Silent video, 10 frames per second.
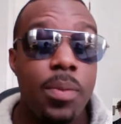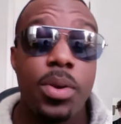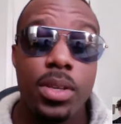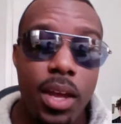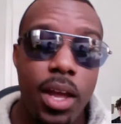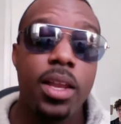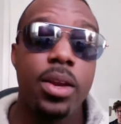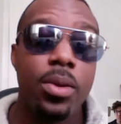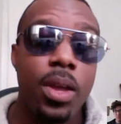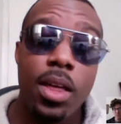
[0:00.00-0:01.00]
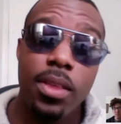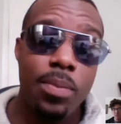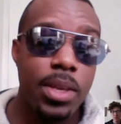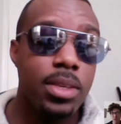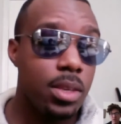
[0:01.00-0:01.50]
I'm going to tell you that I
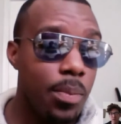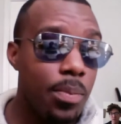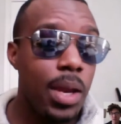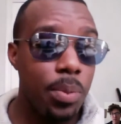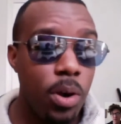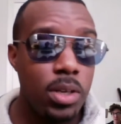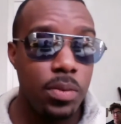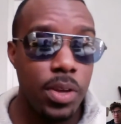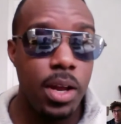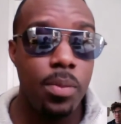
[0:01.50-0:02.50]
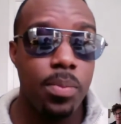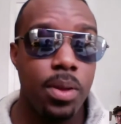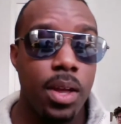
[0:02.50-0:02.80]
made I made parts of it up.